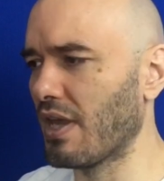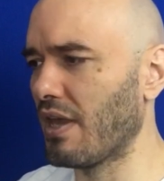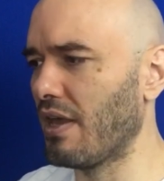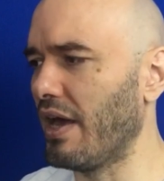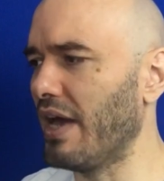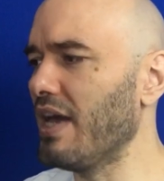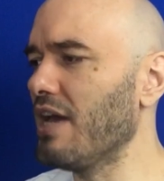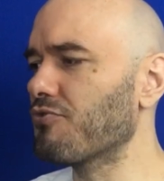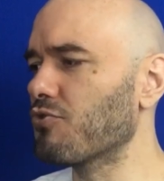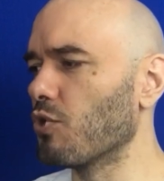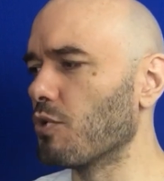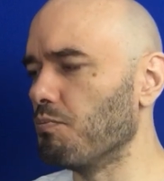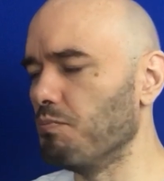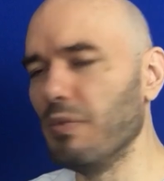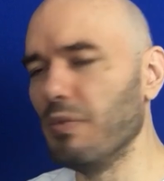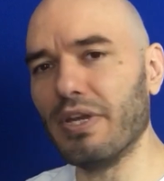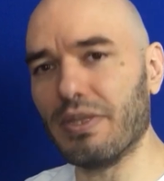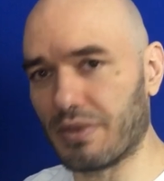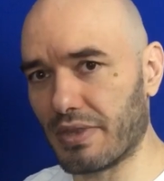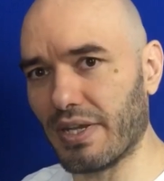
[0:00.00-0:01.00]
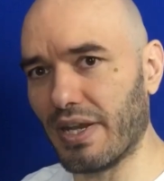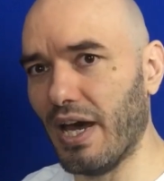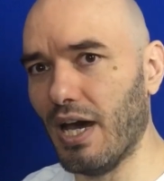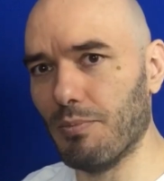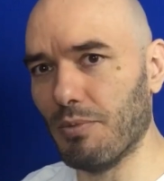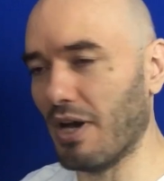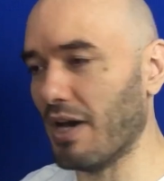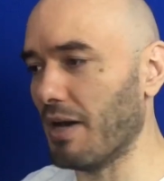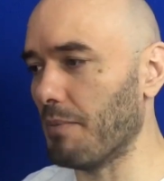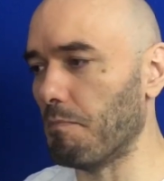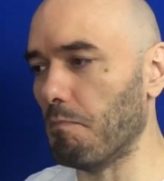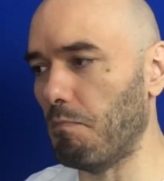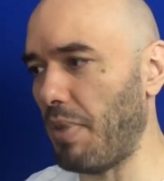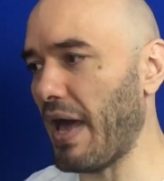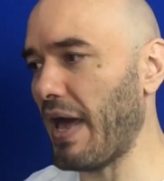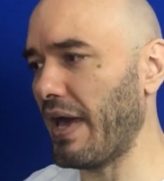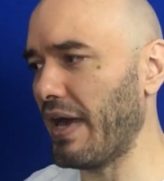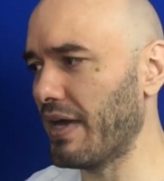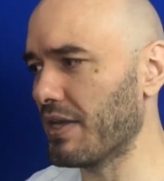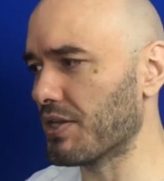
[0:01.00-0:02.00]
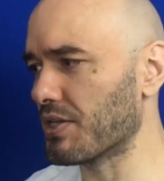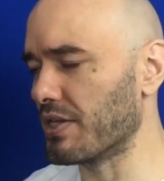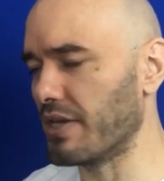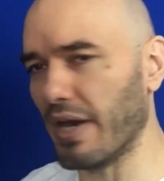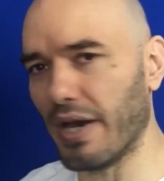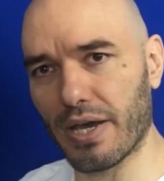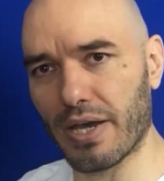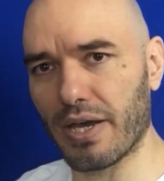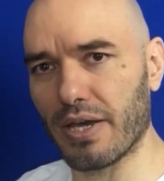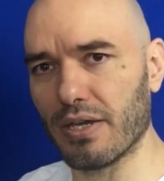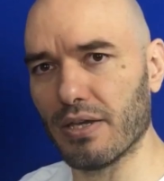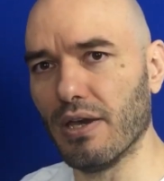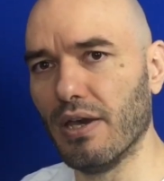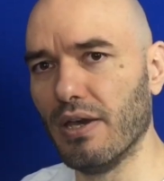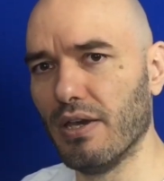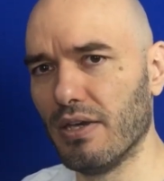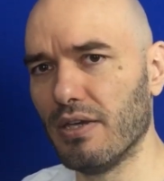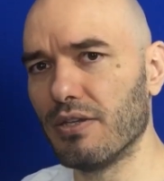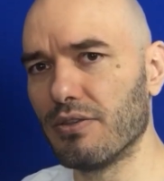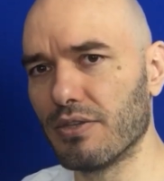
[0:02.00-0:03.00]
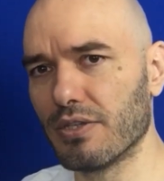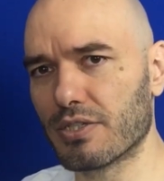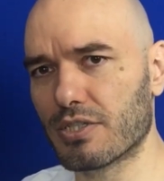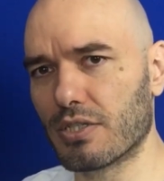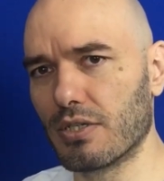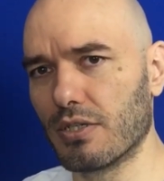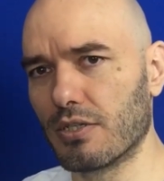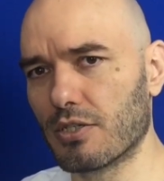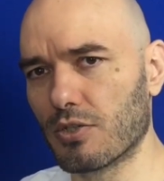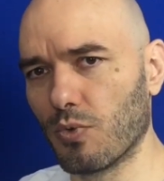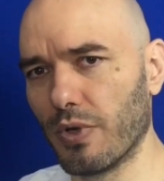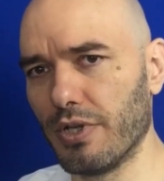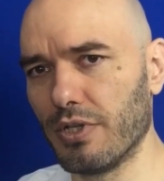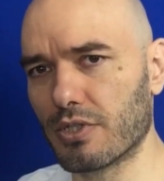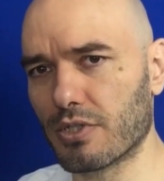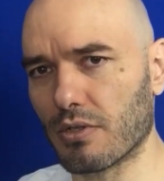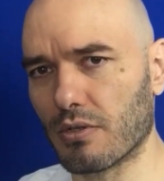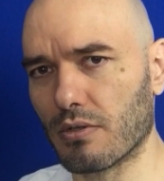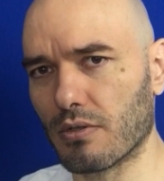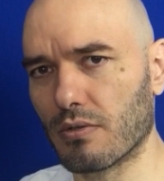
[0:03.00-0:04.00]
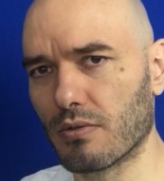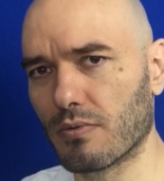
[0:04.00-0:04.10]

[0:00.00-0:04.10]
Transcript: I have to admit that I'm a bad guy in this situation.